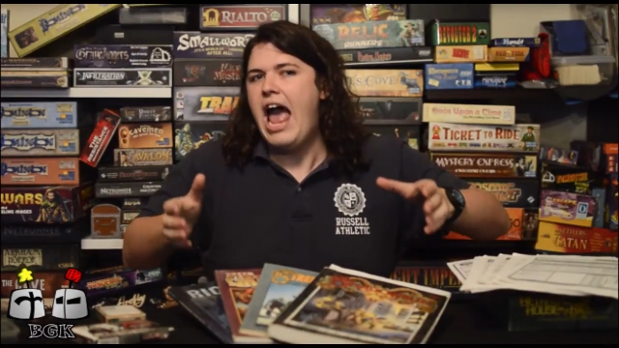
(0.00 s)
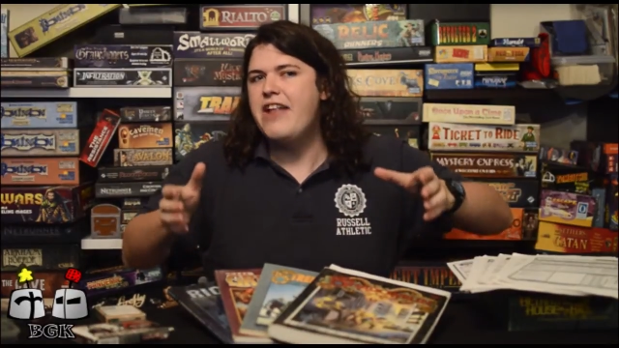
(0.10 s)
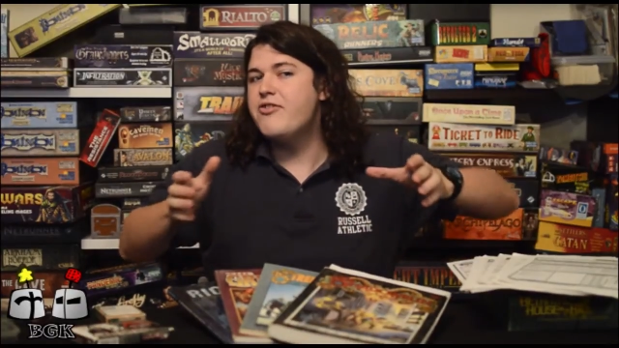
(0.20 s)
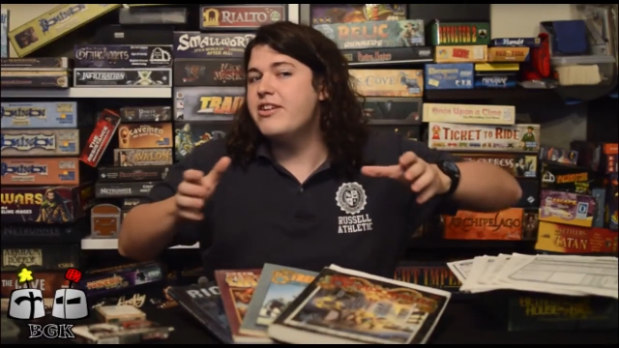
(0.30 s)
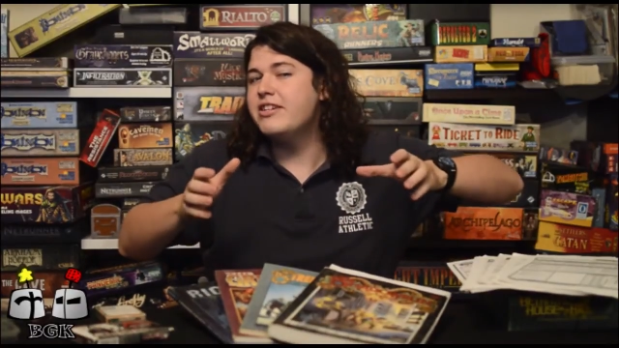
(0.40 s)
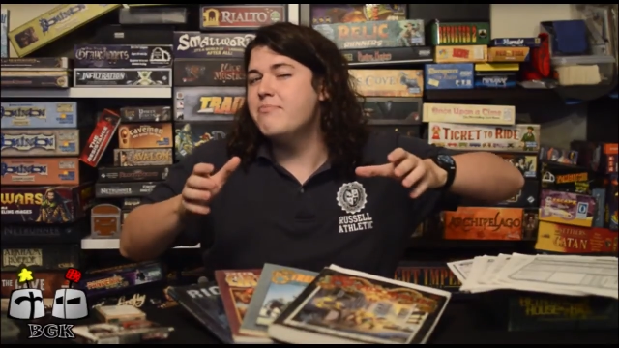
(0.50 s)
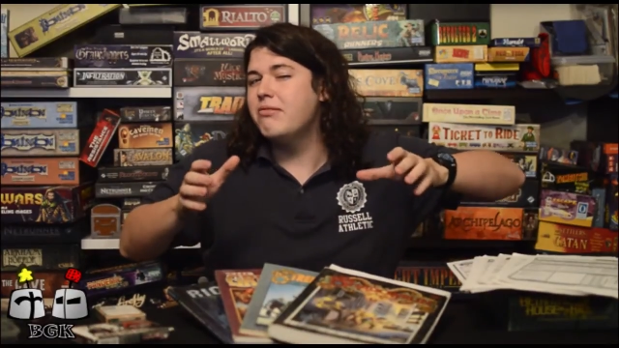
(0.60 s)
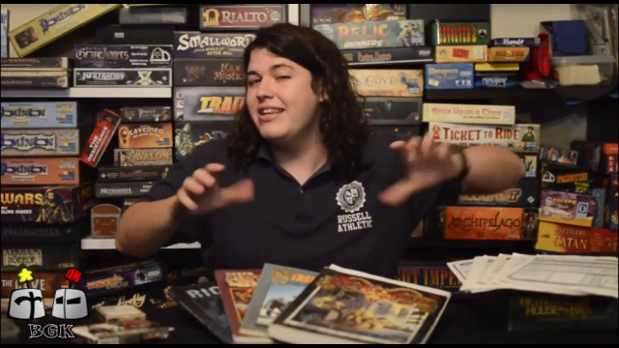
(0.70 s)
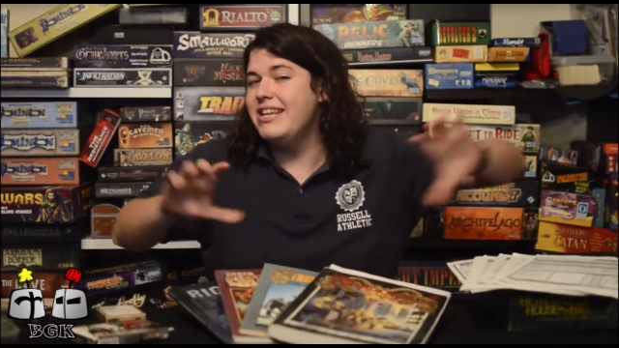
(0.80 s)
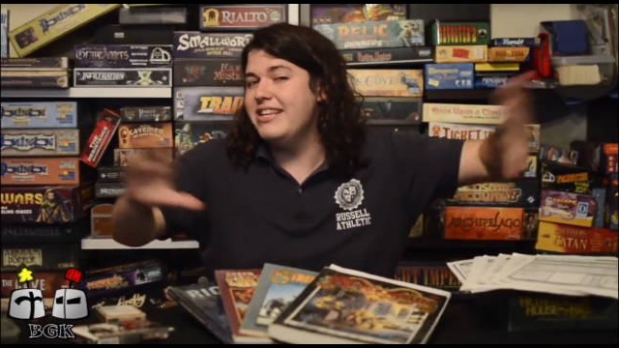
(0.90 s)
and you can
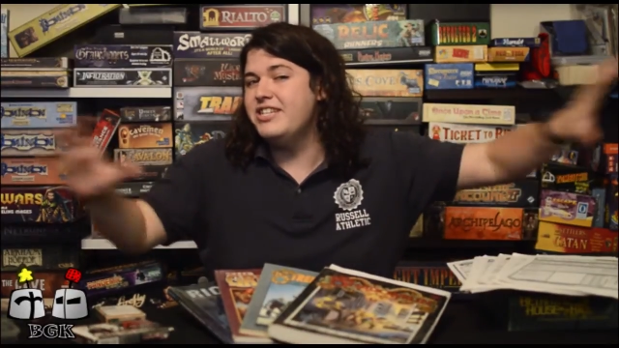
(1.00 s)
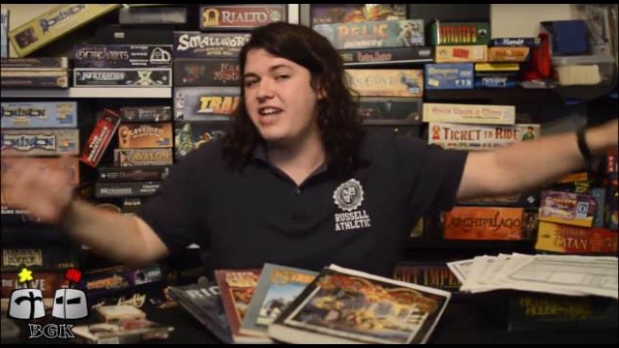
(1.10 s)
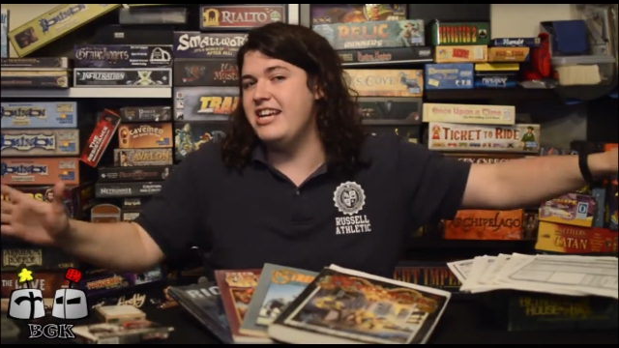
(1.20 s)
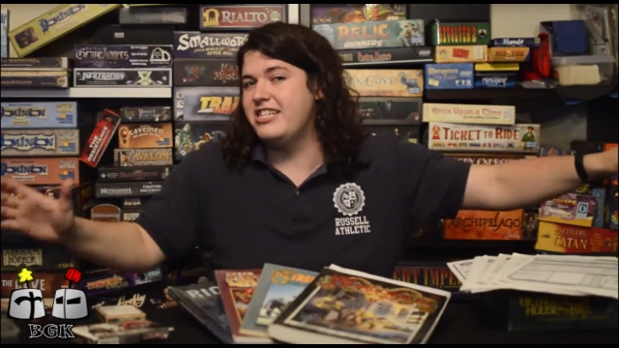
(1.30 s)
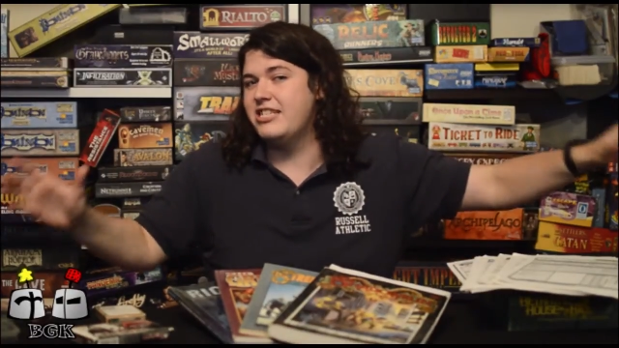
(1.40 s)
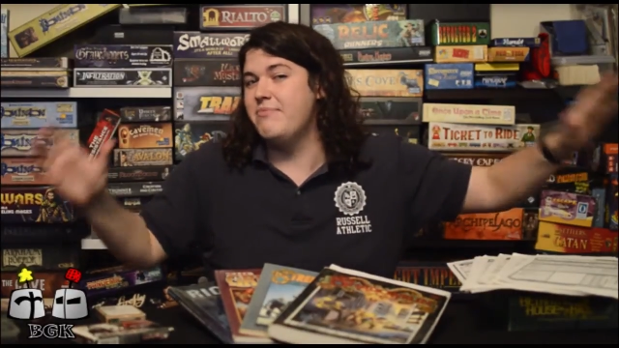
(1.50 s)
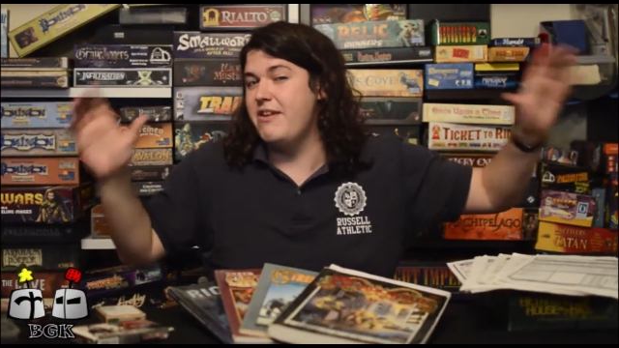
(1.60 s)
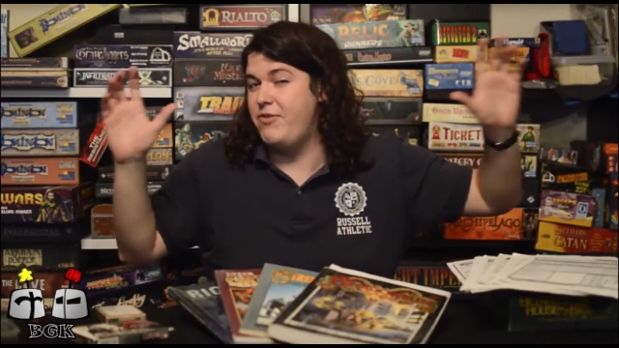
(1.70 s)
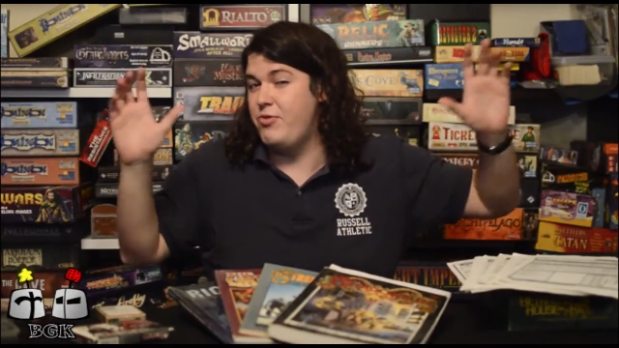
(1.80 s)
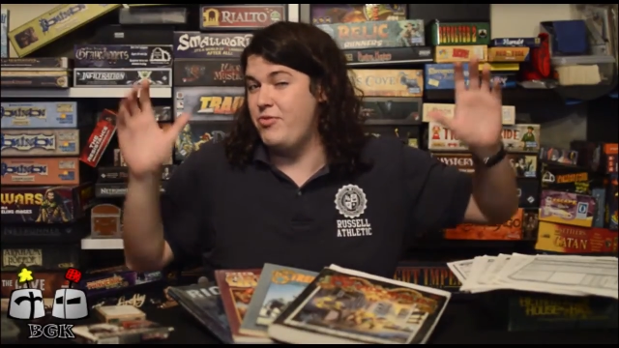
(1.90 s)
completely change them
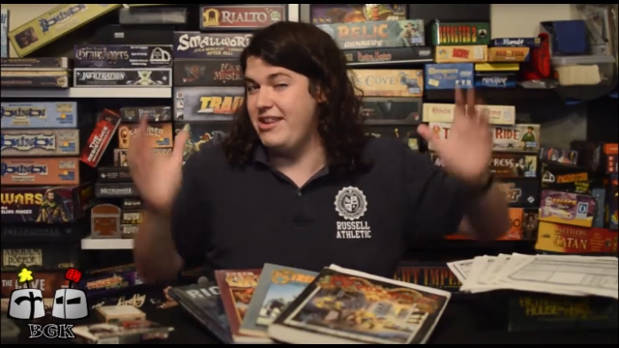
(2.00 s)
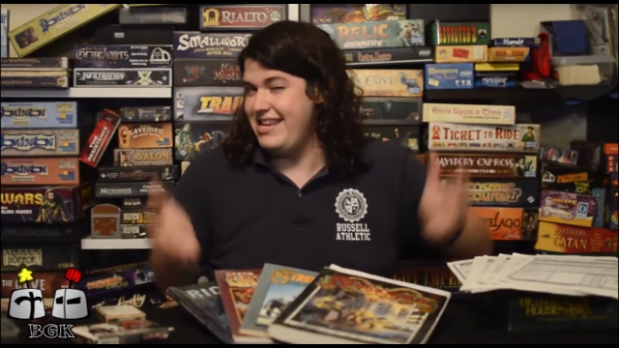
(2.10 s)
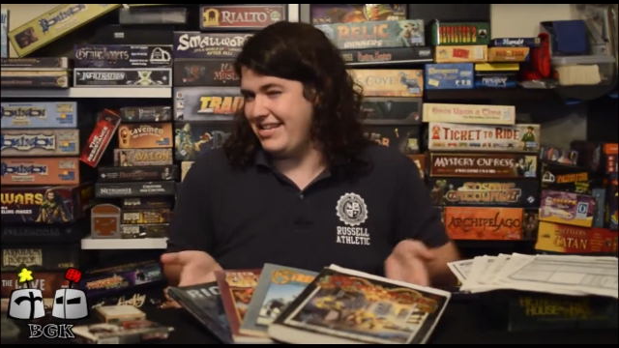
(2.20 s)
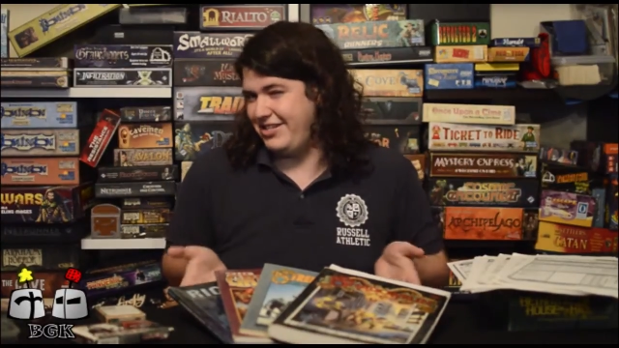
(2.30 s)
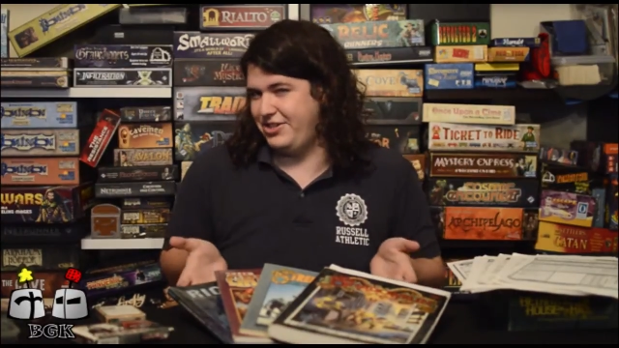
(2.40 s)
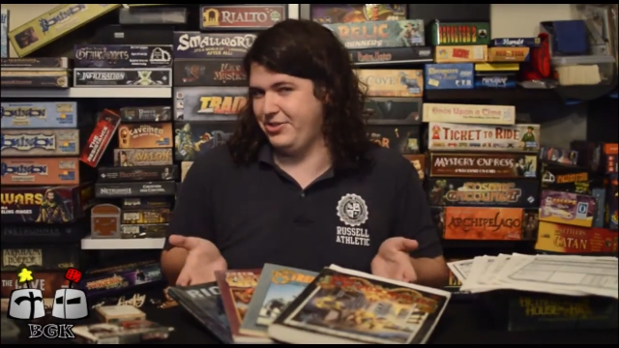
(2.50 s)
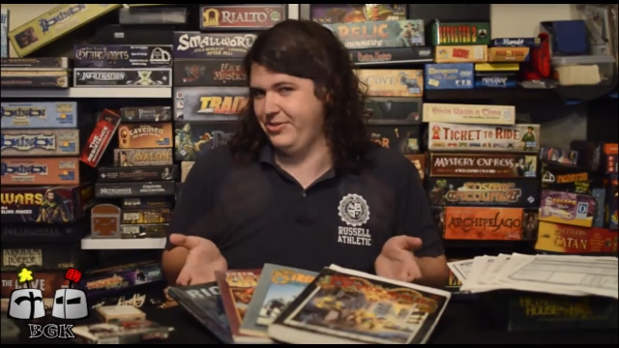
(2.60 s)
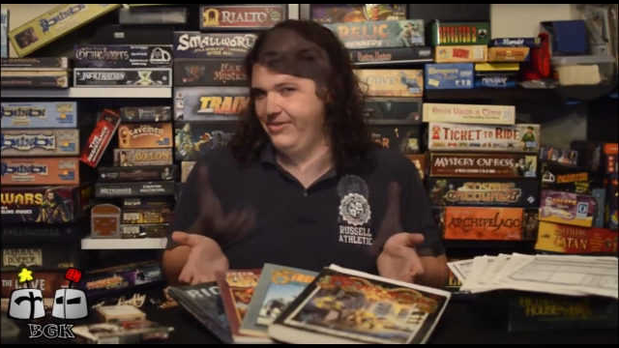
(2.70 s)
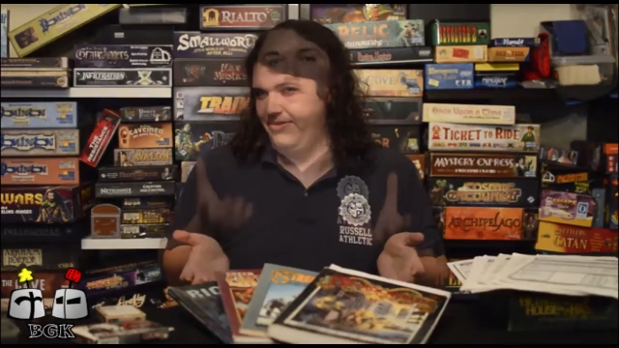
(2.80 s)
if you need to.